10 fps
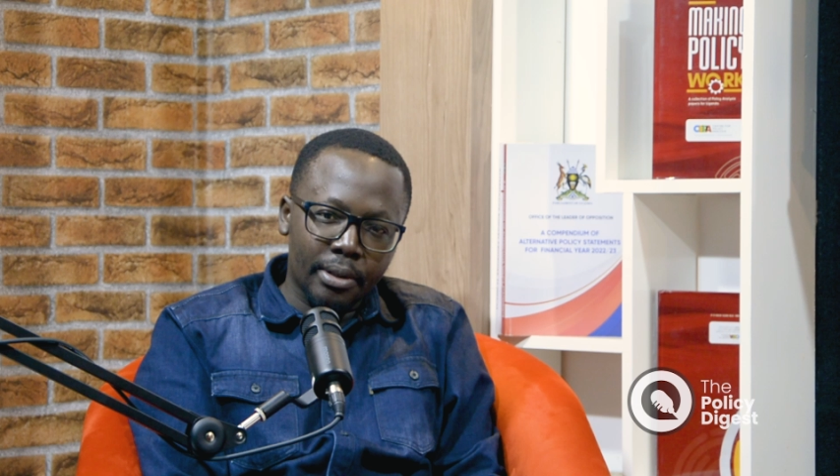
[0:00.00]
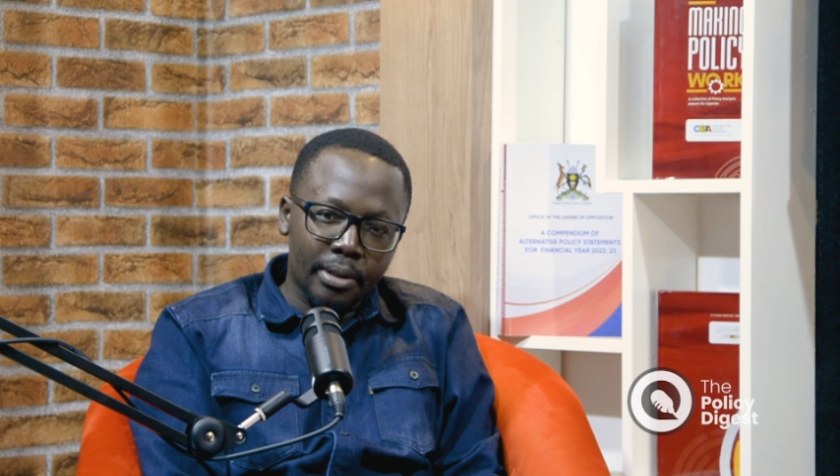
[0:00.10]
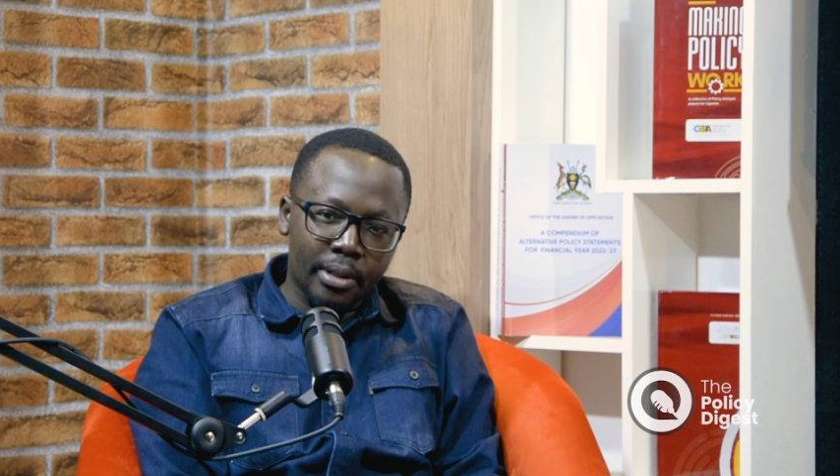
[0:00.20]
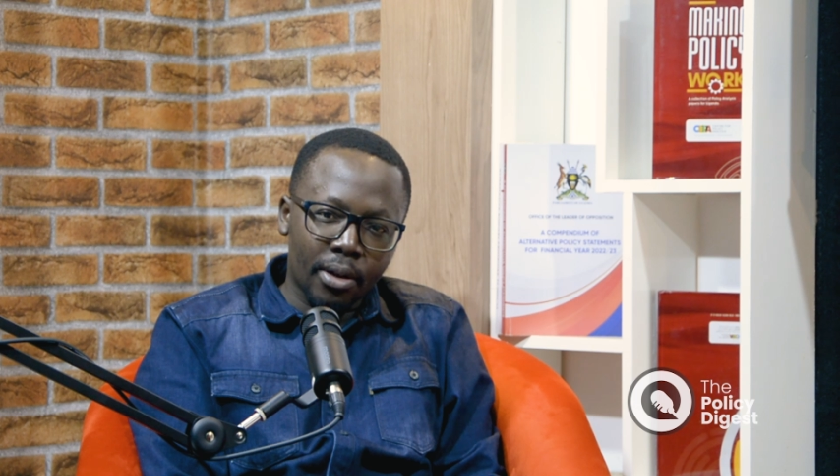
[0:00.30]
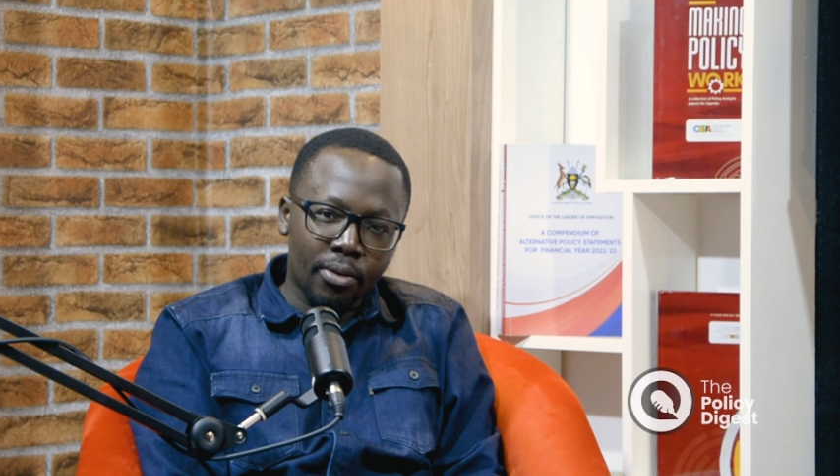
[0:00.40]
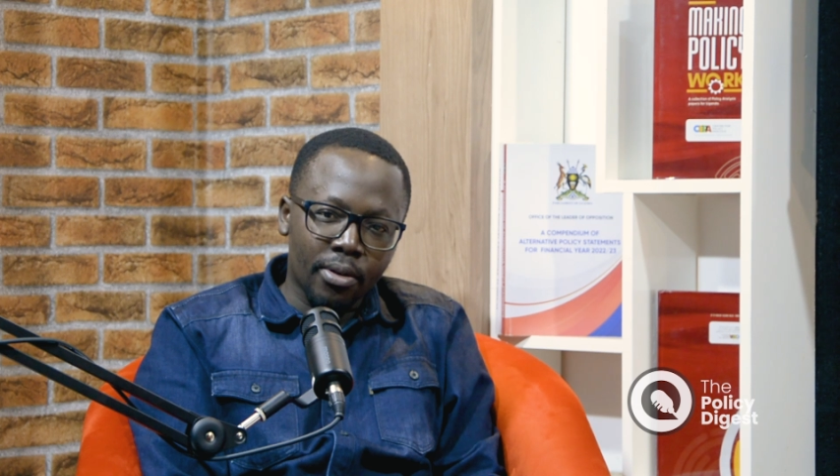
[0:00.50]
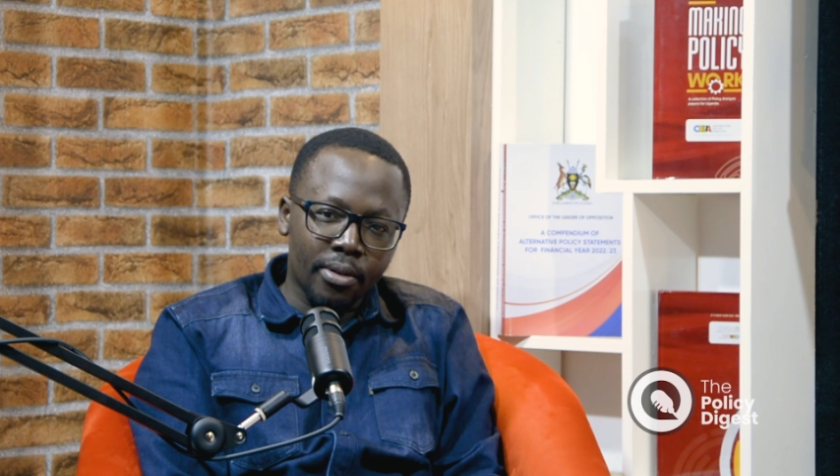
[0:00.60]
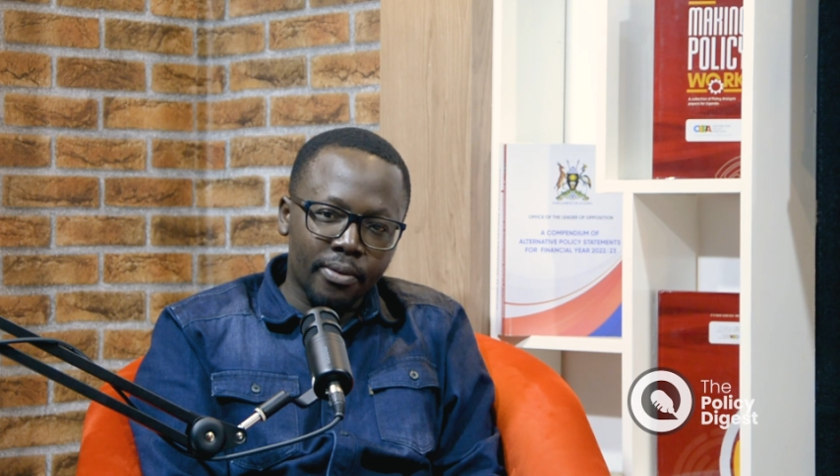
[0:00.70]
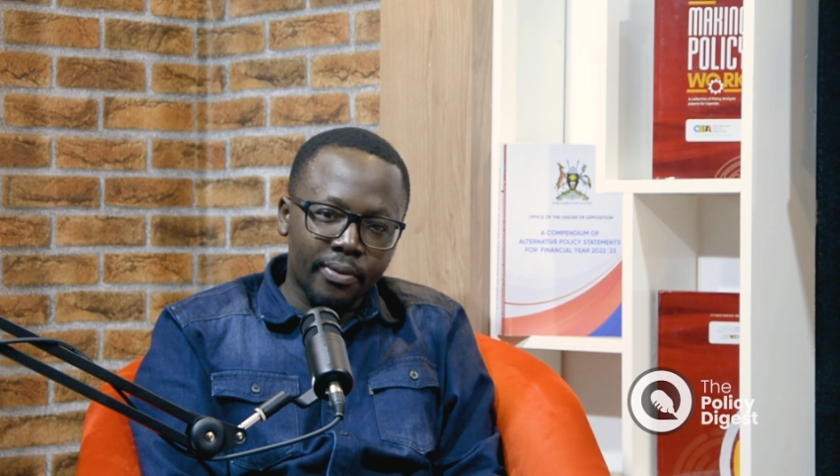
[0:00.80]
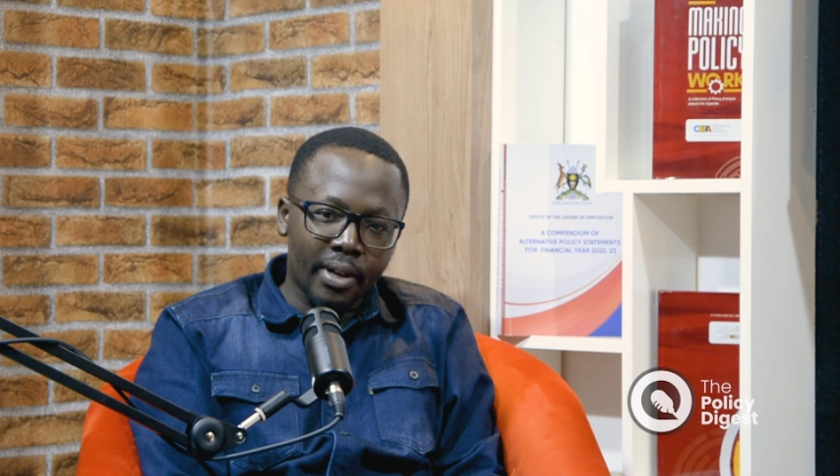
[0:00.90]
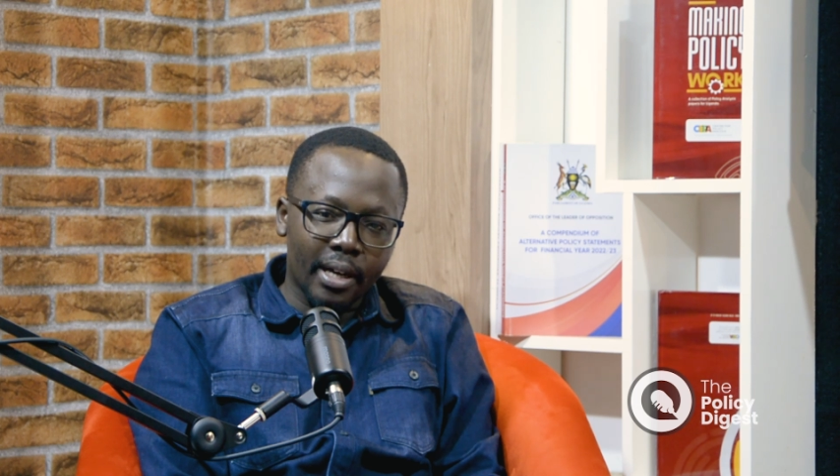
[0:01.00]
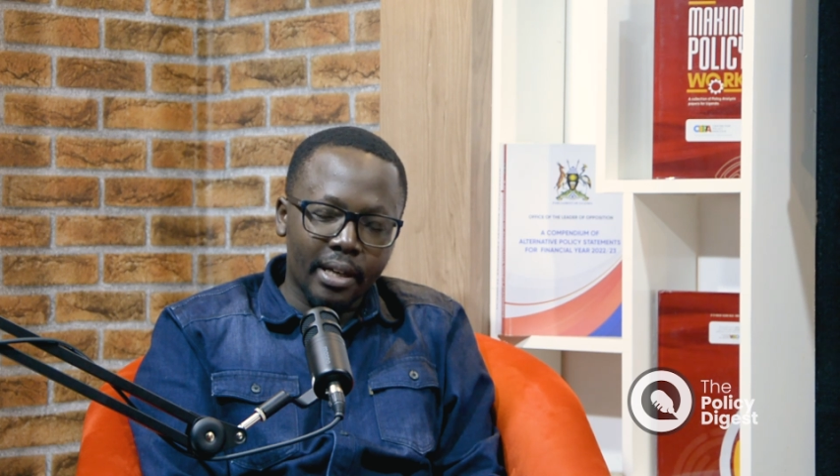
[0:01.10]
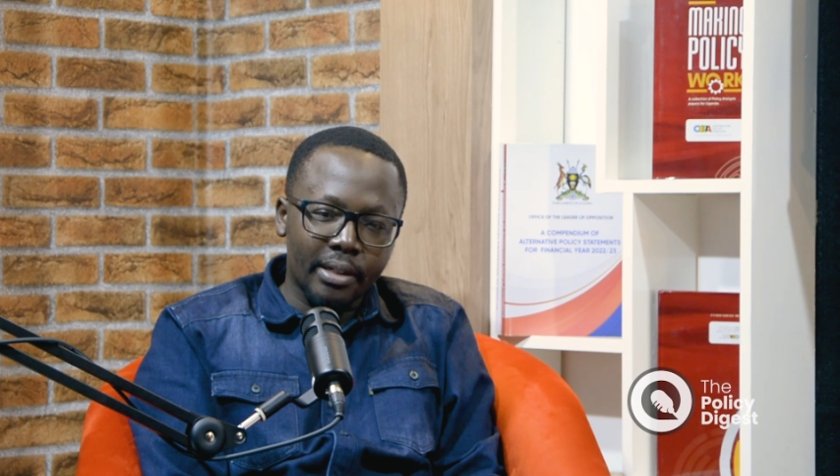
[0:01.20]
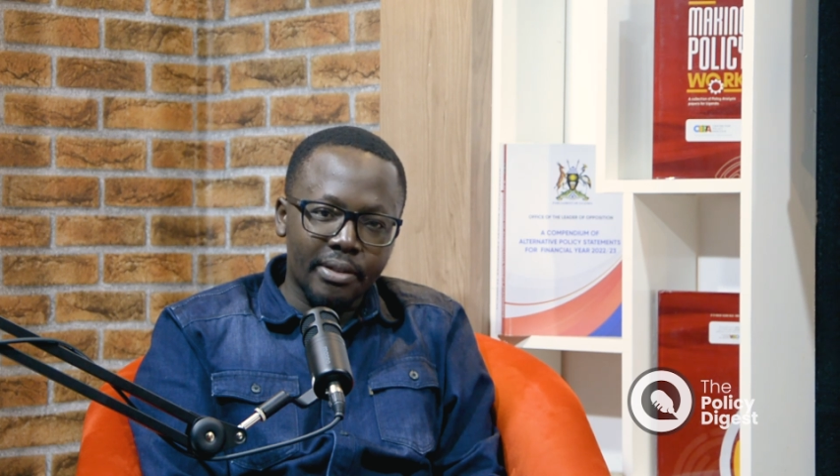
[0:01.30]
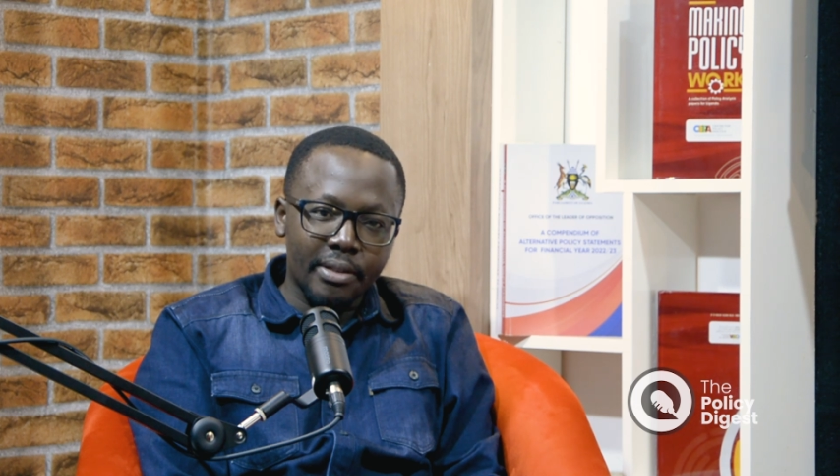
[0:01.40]
the role of
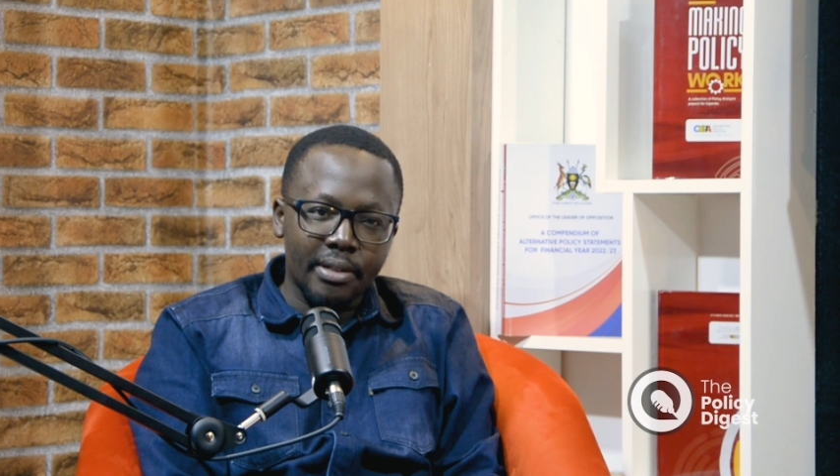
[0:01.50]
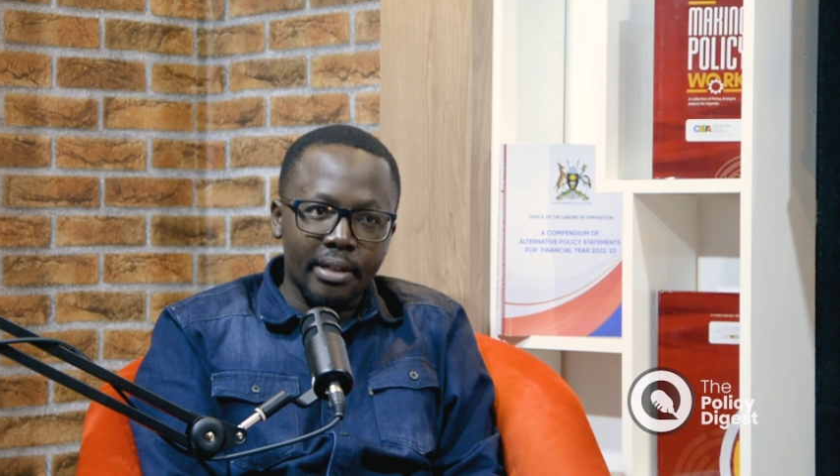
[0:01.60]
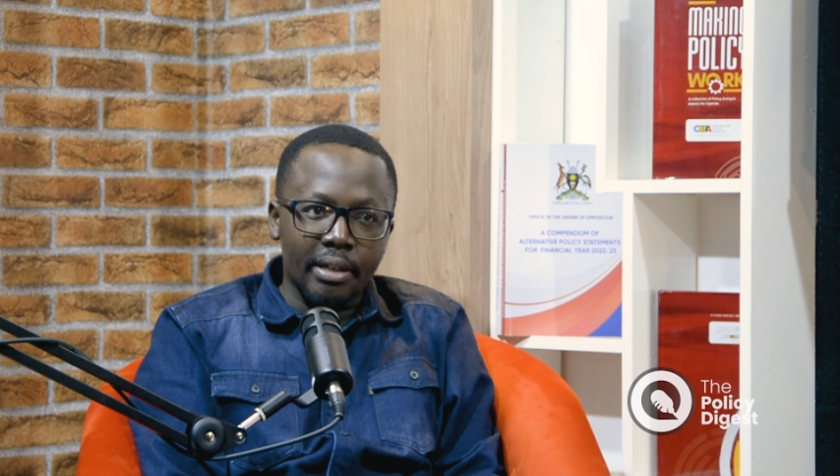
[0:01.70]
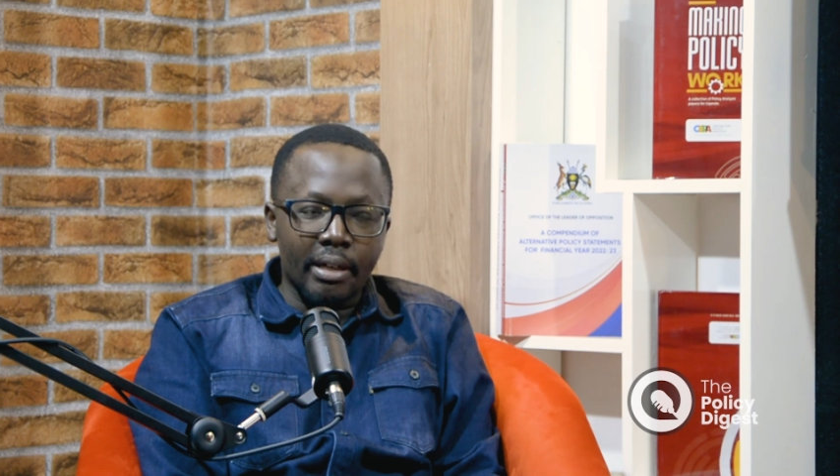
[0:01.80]
violence